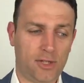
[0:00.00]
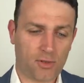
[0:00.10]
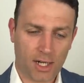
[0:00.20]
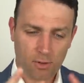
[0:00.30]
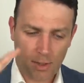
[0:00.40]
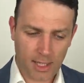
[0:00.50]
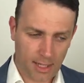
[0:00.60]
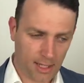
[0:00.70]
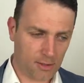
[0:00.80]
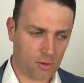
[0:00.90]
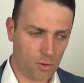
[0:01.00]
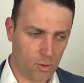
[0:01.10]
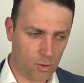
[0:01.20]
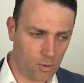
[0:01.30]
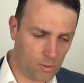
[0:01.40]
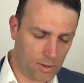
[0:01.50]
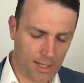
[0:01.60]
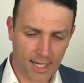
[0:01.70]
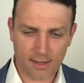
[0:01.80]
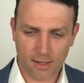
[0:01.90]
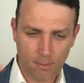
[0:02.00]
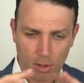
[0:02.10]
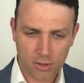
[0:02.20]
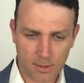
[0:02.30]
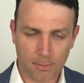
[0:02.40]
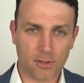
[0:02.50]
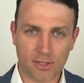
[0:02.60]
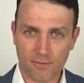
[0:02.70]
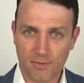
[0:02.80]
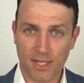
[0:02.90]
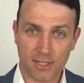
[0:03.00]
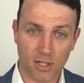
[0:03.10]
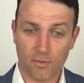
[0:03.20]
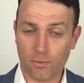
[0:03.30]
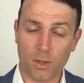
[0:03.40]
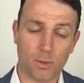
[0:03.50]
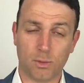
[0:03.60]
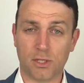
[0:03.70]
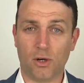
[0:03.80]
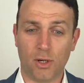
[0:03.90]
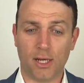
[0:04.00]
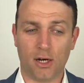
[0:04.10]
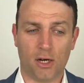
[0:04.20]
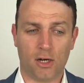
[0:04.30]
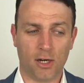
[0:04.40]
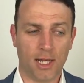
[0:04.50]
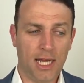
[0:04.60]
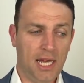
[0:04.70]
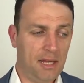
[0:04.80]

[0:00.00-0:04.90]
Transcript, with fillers: I tried really to get the most important things of what was going on.